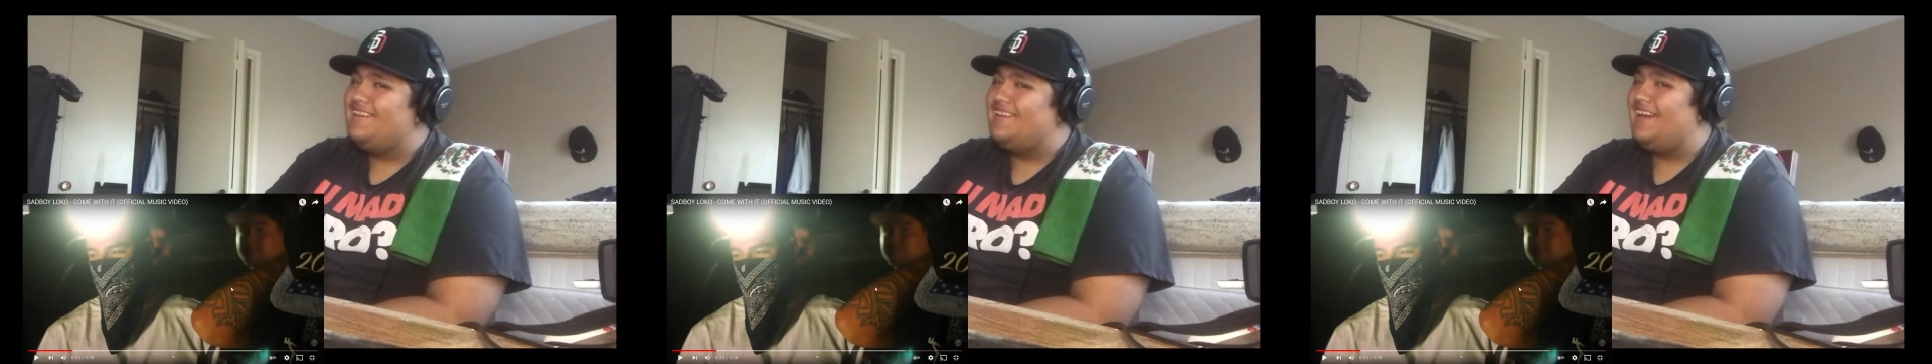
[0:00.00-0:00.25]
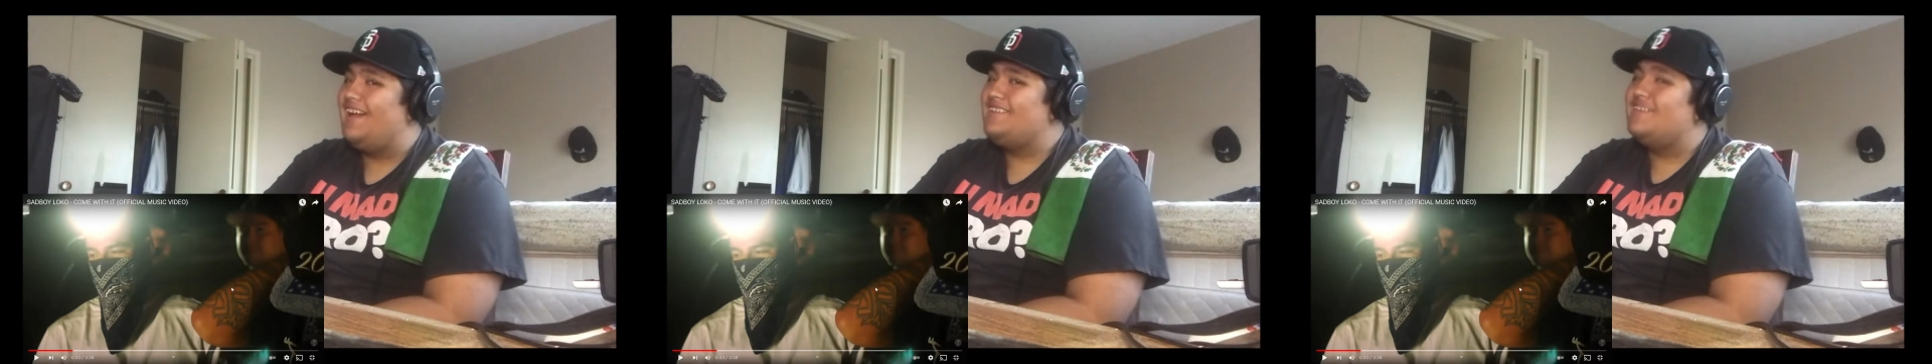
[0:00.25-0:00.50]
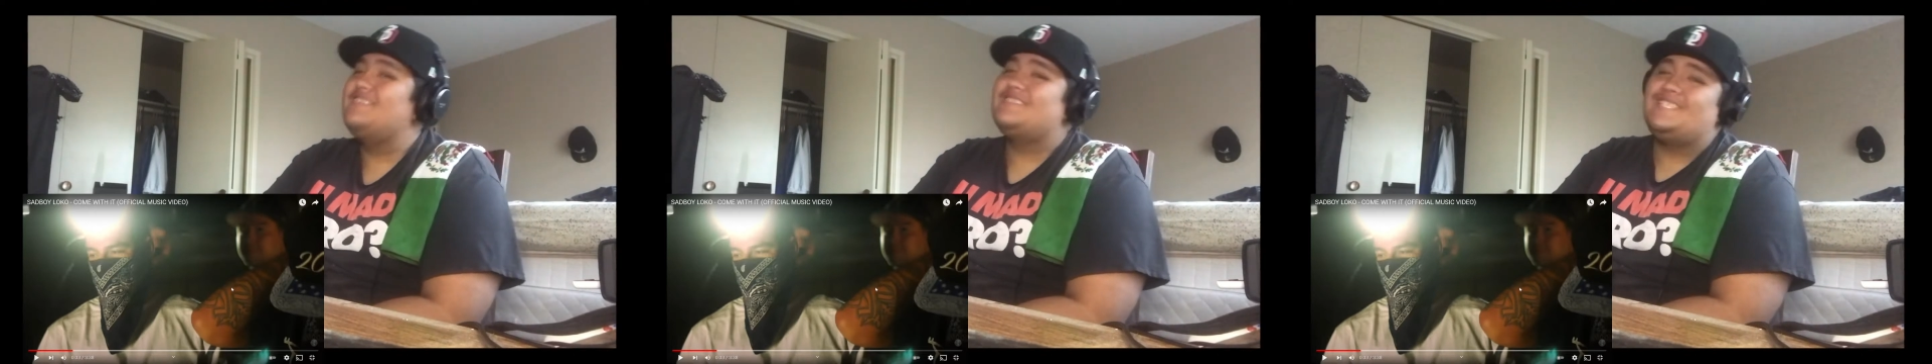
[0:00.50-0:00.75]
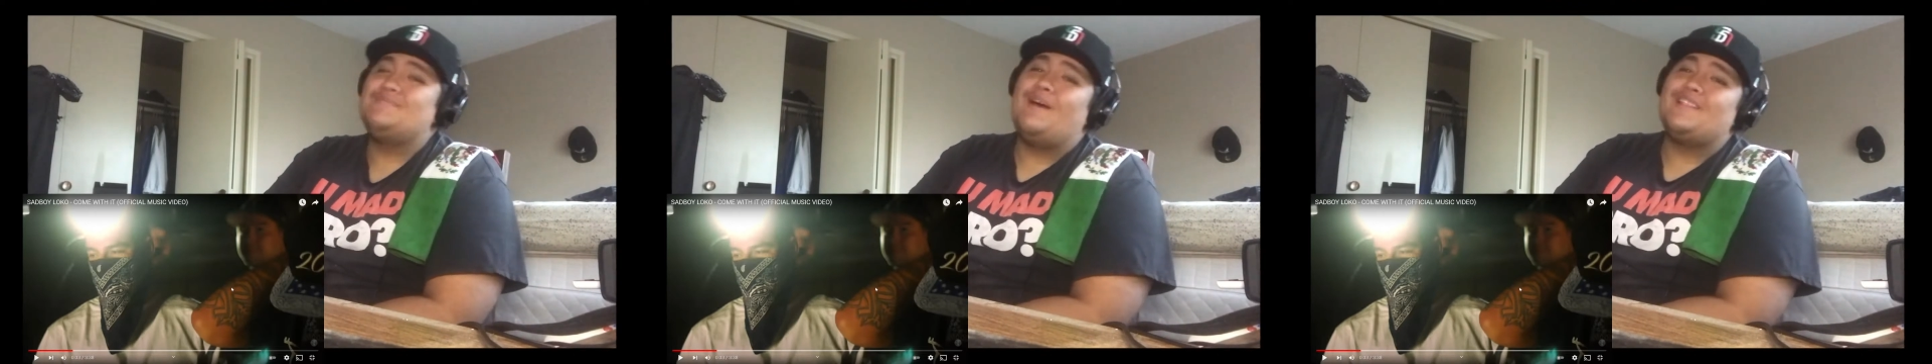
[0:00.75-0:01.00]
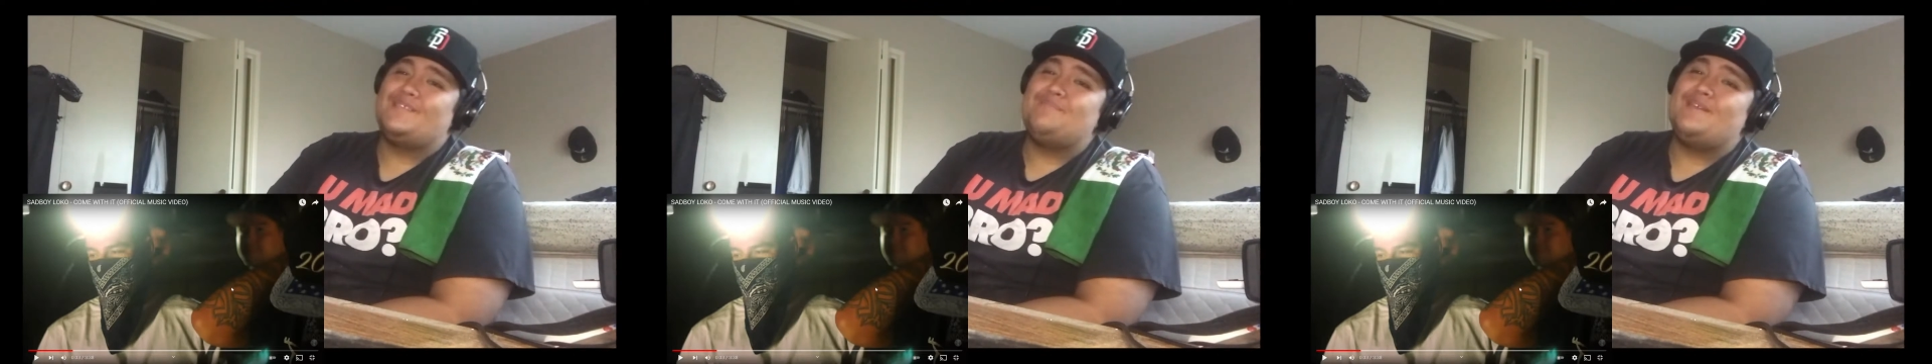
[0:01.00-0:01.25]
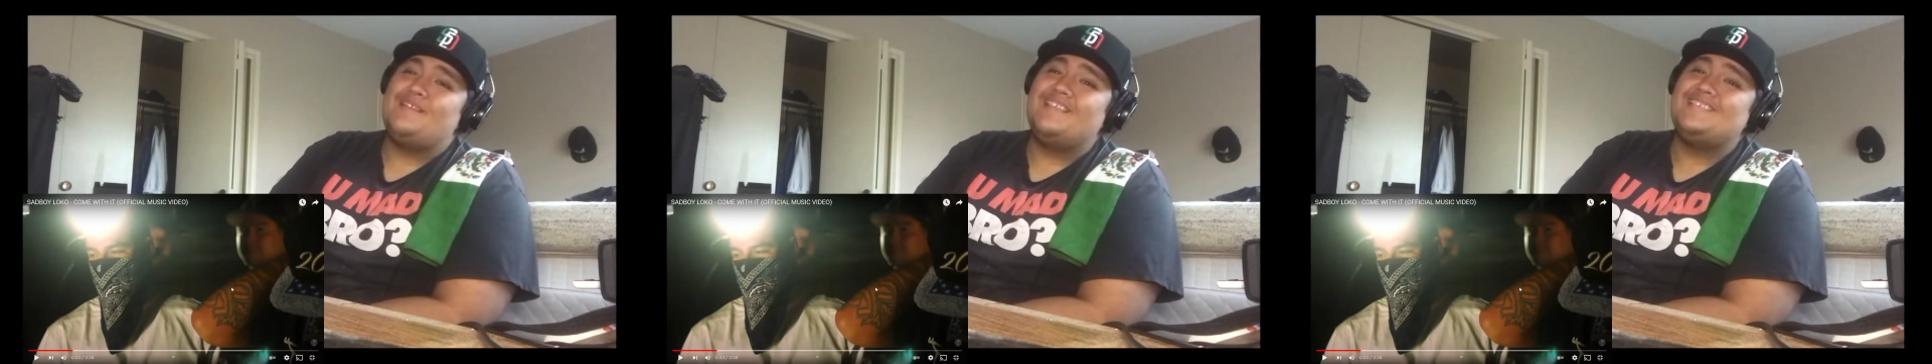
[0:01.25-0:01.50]
I know she about to
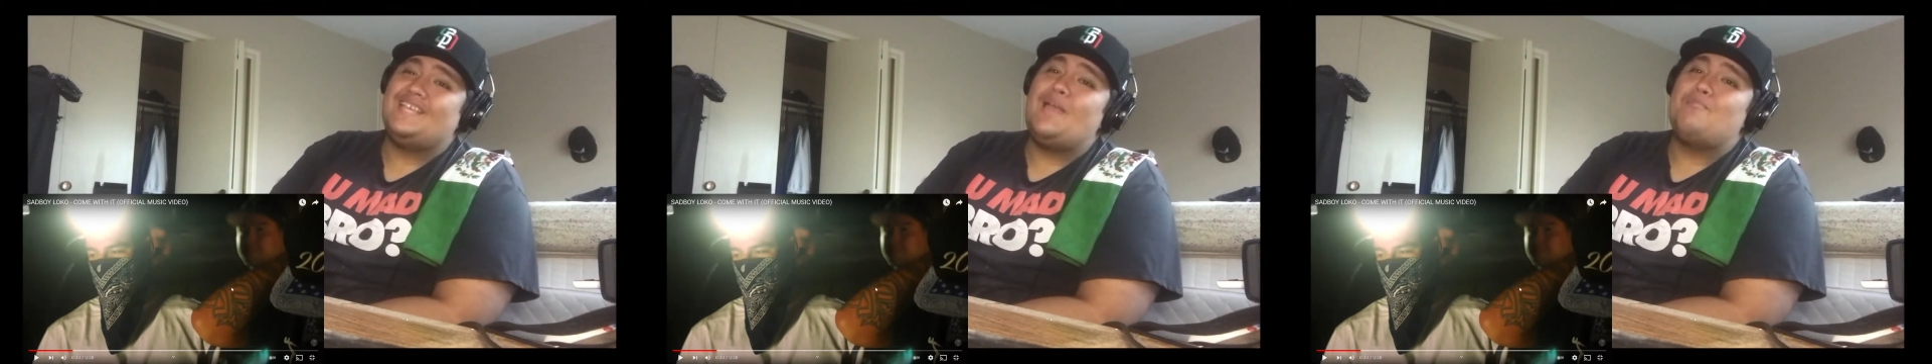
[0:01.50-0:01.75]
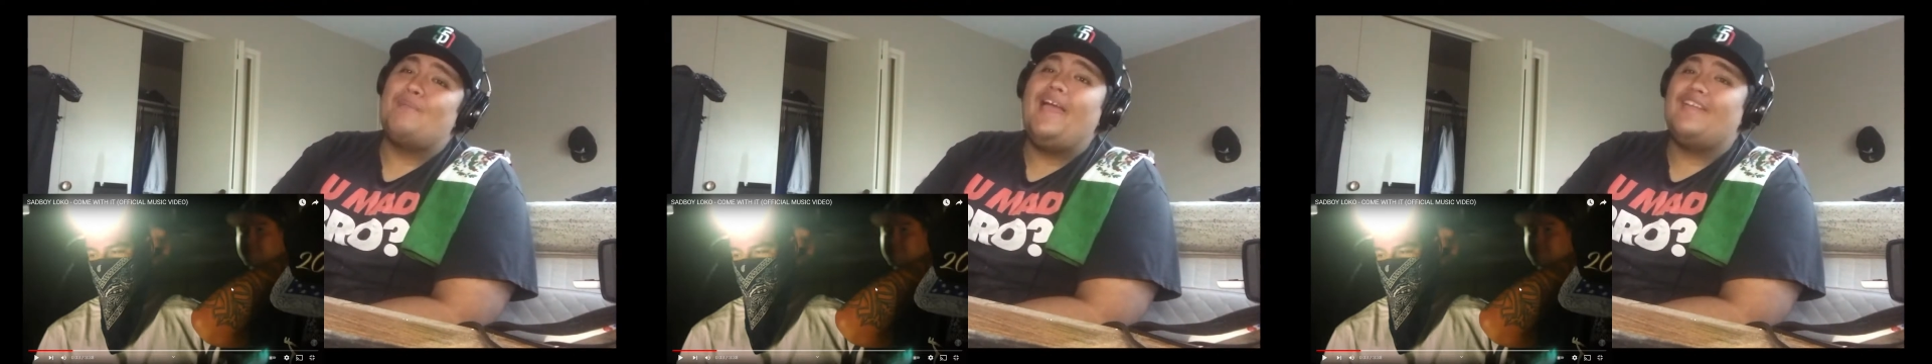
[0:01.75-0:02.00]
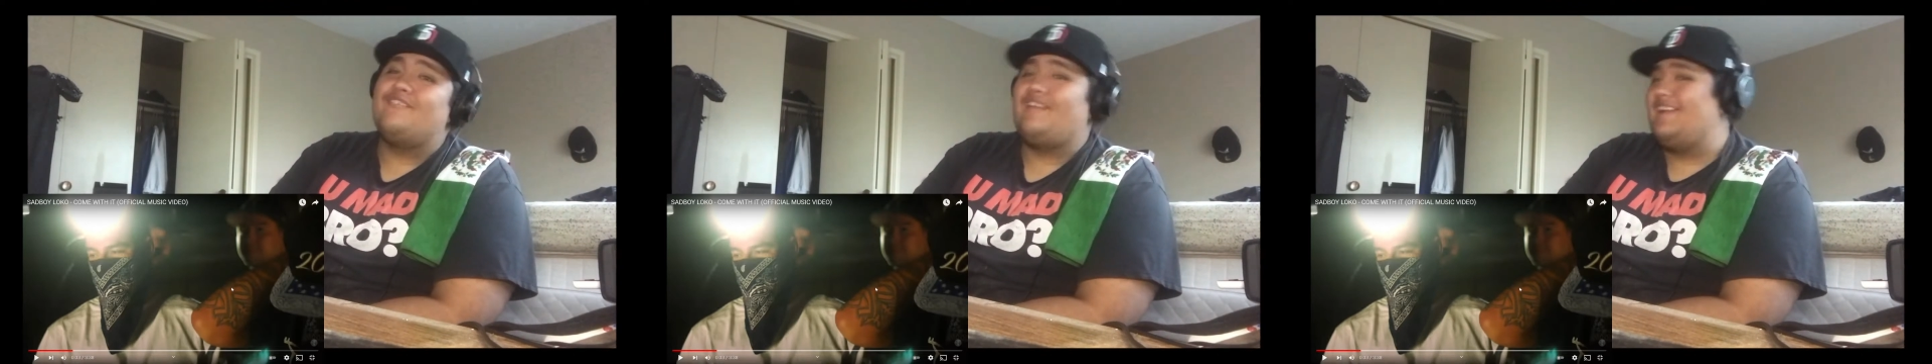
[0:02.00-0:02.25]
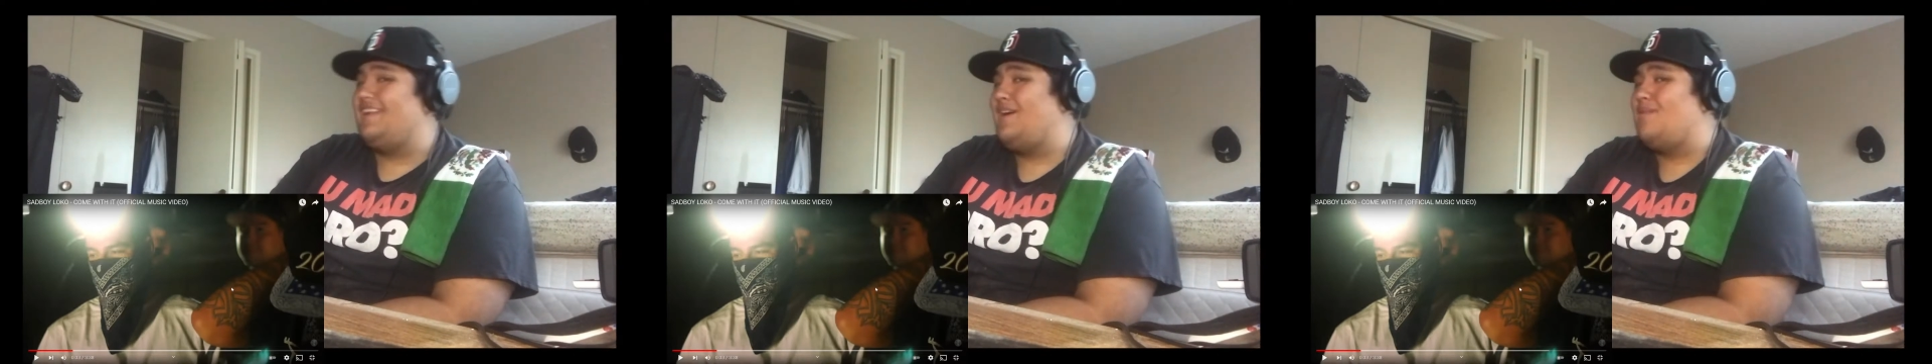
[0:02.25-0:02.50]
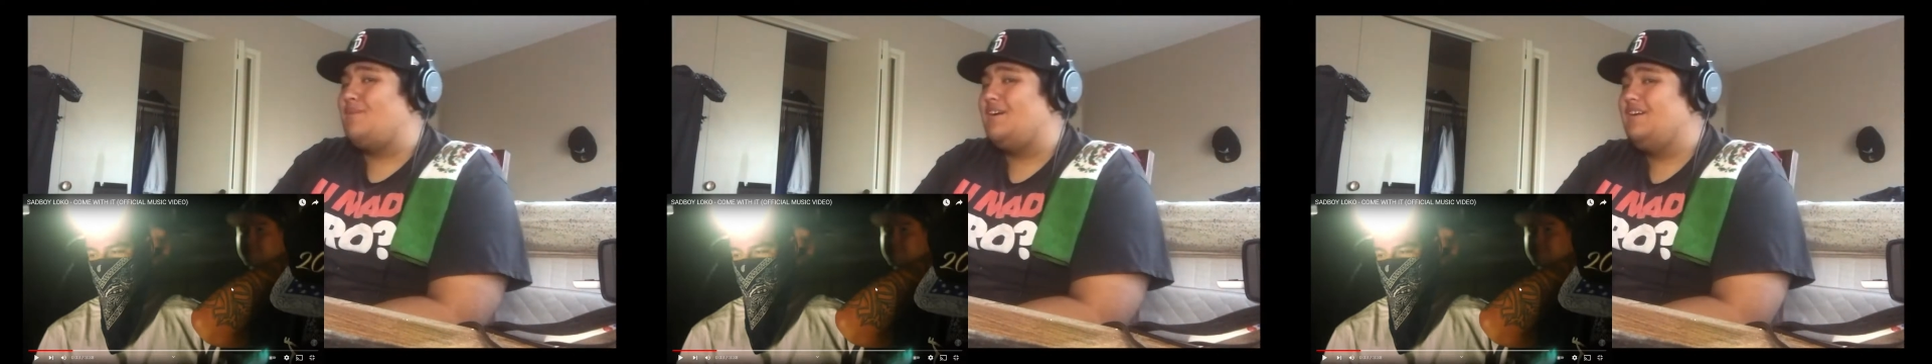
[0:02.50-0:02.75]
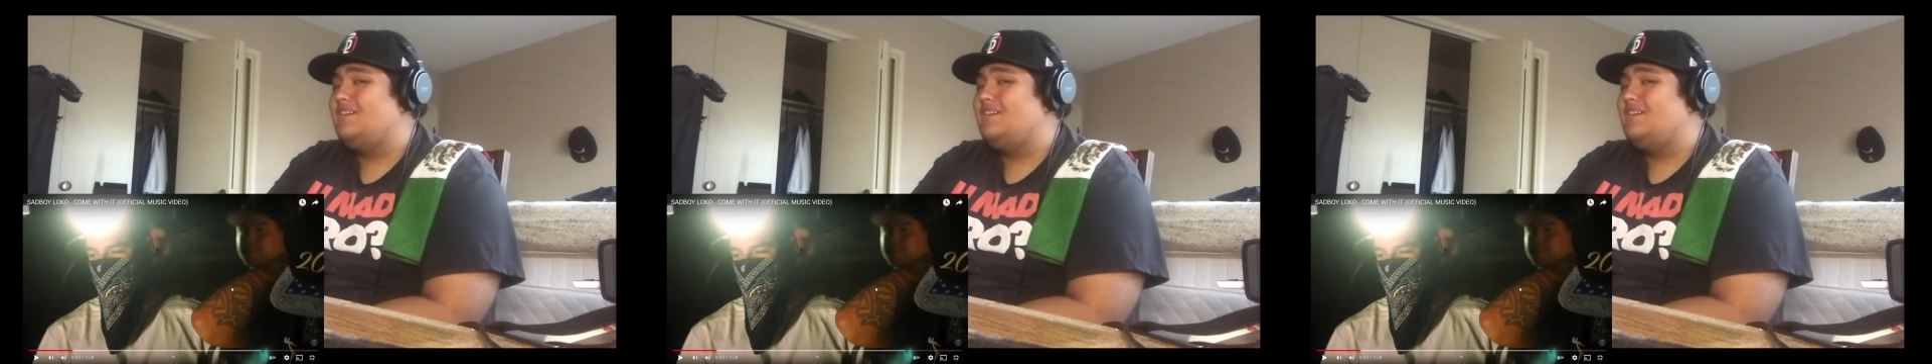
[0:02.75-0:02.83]
be this shit a banger right now, bruh.